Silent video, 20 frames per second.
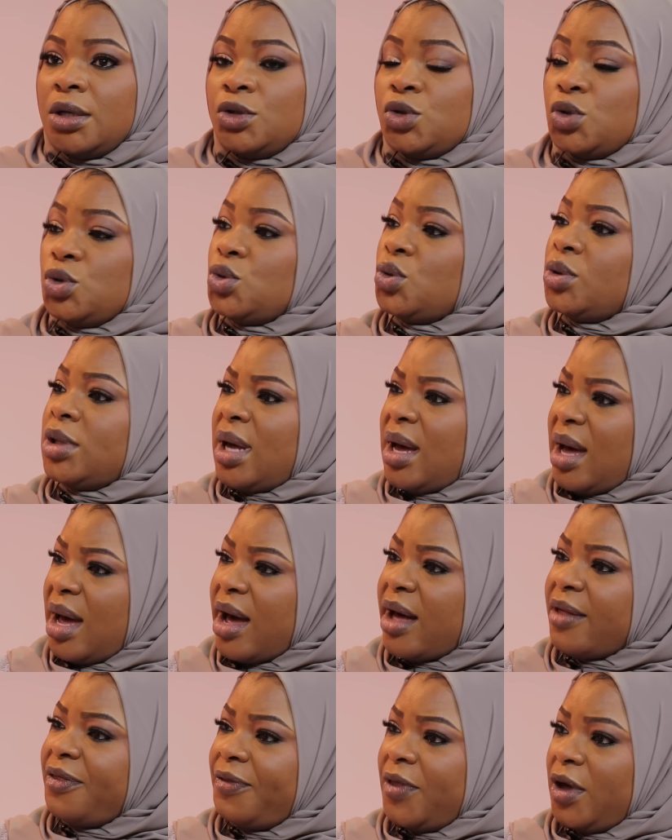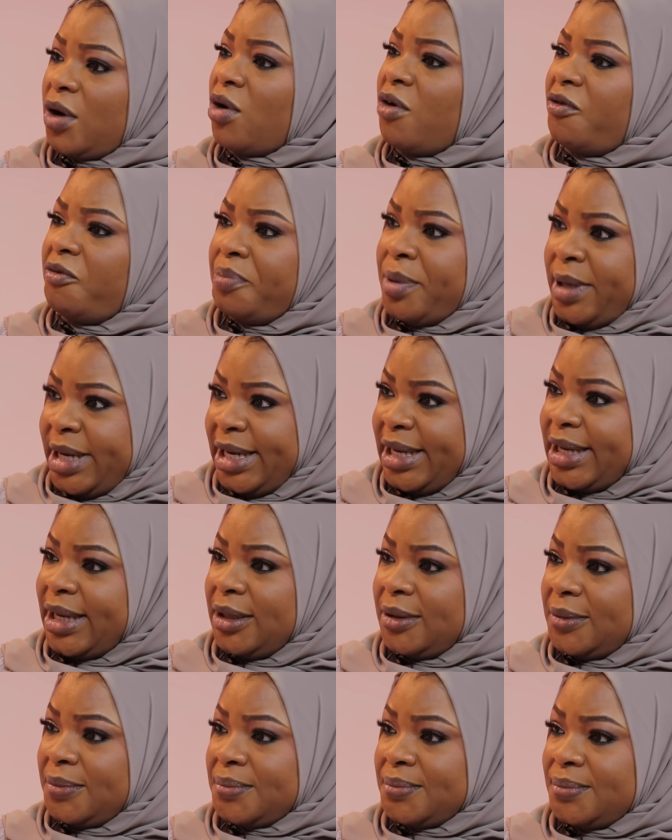to do the hard thing of
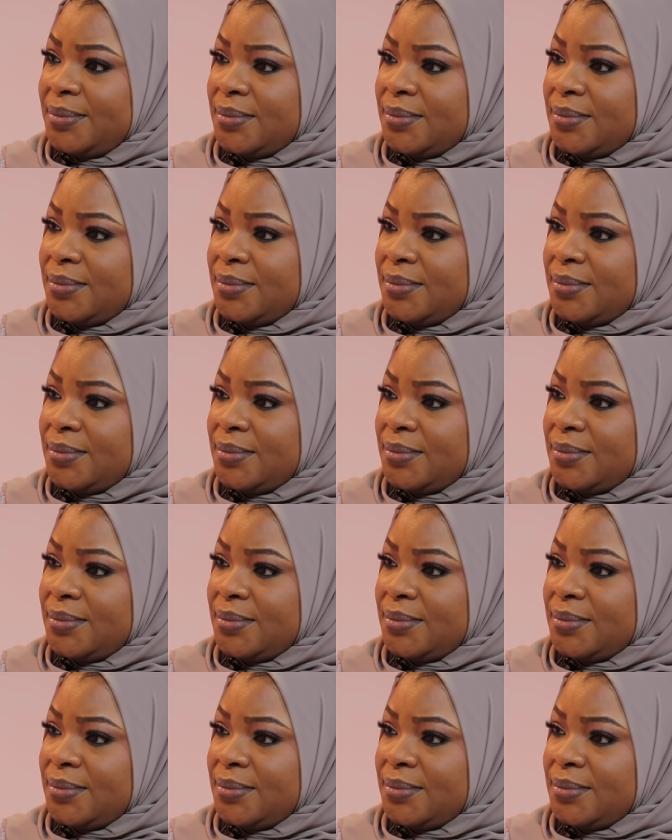begging.